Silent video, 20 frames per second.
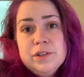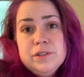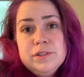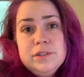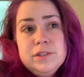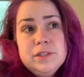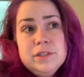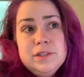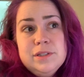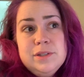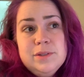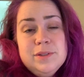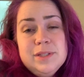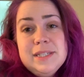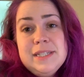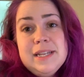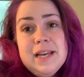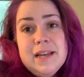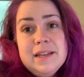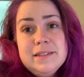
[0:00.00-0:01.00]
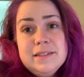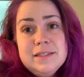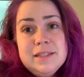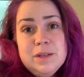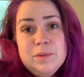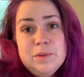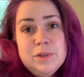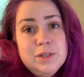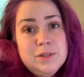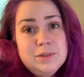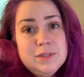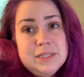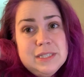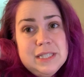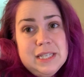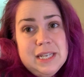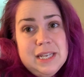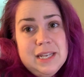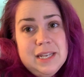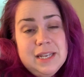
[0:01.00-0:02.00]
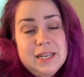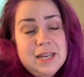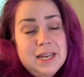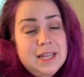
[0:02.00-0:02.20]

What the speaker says: Just do the test, see what you see,